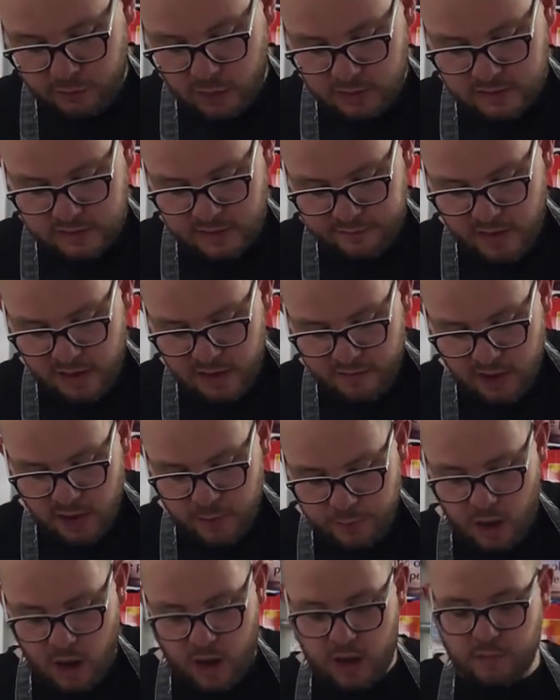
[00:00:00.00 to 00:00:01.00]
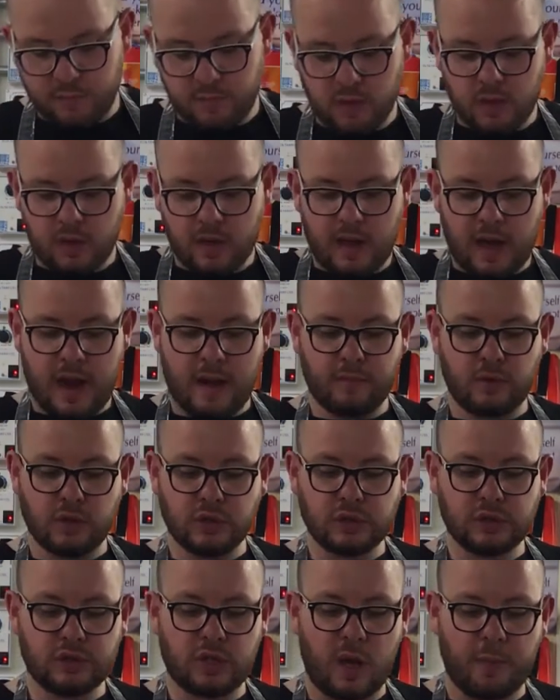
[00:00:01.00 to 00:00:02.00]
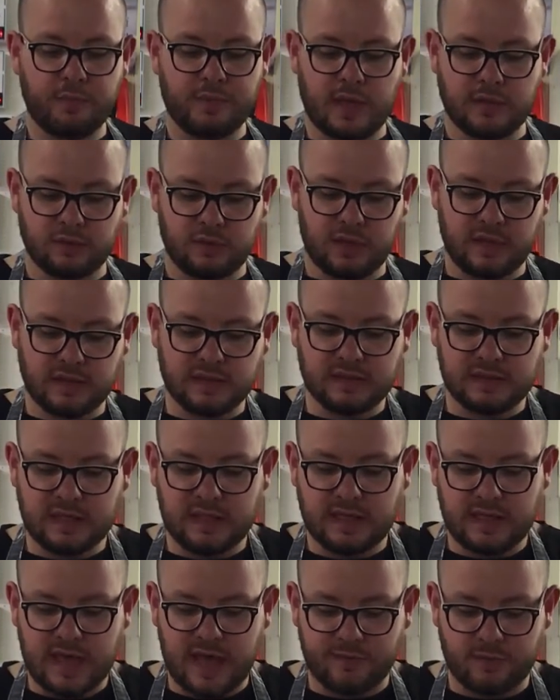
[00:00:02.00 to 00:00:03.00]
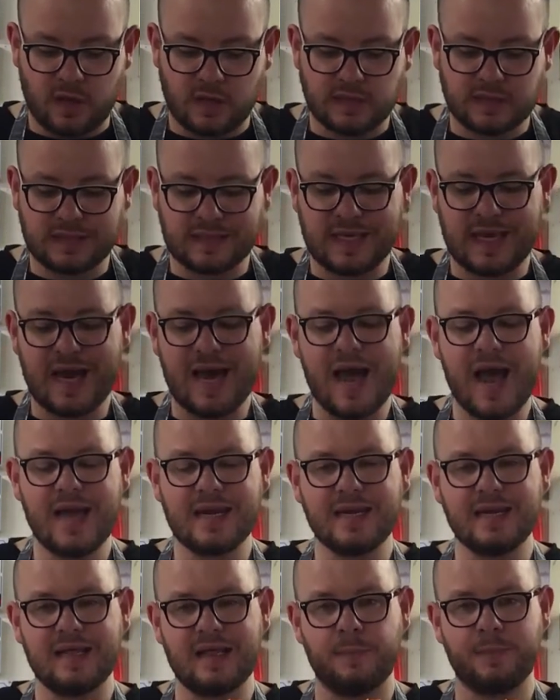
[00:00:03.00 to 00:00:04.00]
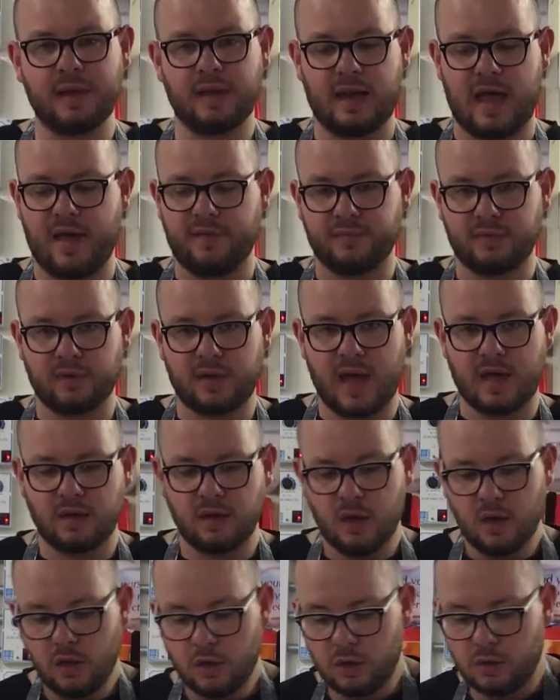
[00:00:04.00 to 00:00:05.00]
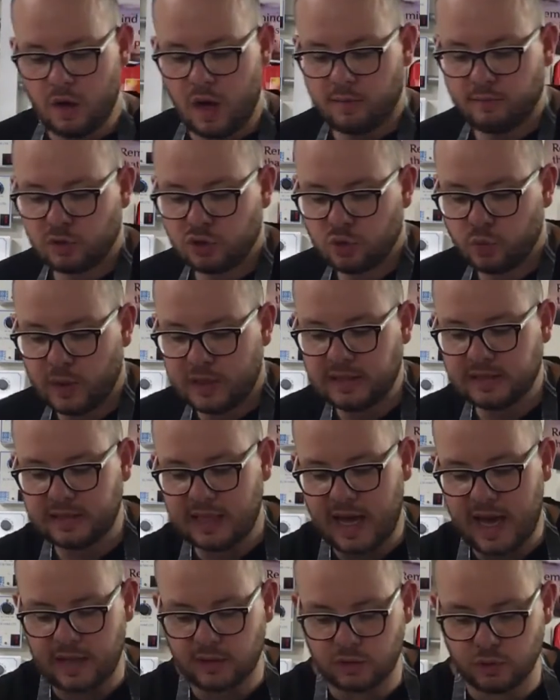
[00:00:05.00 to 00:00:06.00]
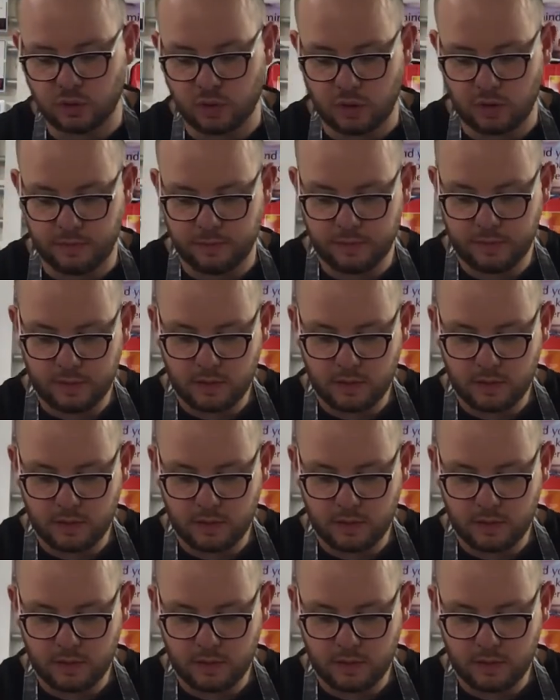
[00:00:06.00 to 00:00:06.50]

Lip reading: I've got to the very, very bottom, and I'm going to stop there. So you can see here I've got a tiny little bit left, okay? So not much waste at all.